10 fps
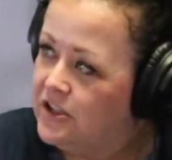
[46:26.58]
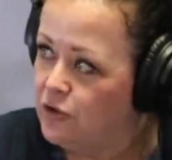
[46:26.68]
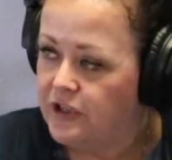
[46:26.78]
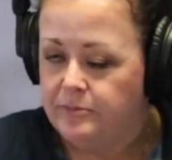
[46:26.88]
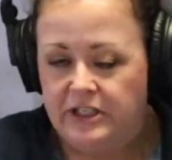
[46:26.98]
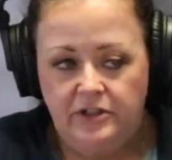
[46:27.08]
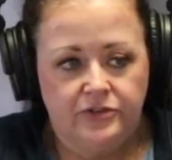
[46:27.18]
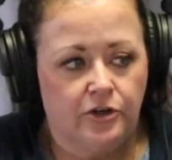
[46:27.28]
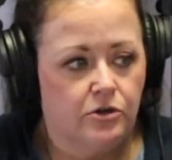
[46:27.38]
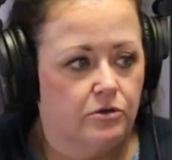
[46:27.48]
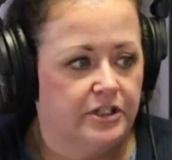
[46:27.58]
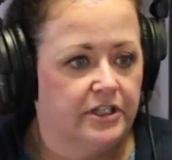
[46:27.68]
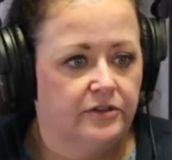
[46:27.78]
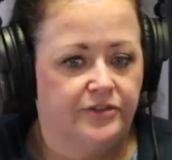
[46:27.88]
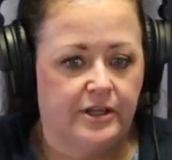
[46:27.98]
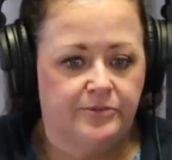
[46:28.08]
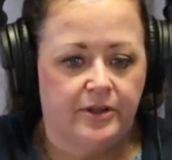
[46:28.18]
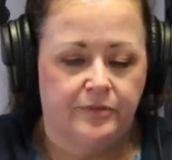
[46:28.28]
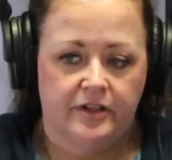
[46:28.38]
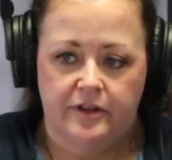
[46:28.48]
You know what I mean? So it gives them
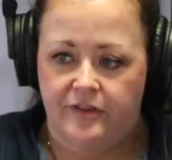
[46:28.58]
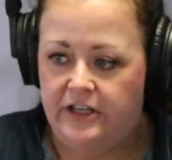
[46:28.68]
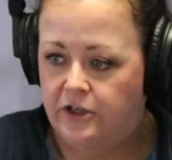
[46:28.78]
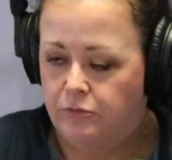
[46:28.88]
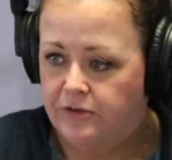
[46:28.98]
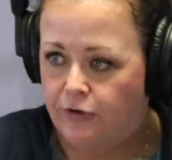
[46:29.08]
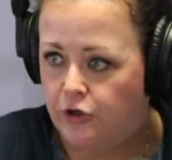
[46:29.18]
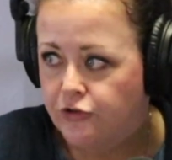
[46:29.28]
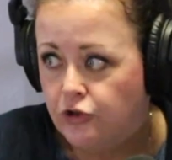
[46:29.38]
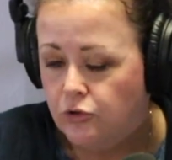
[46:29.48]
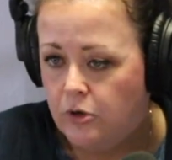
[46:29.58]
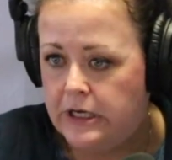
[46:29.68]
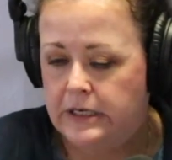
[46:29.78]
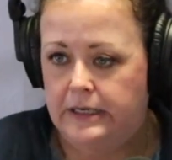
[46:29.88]
something that they can refer to.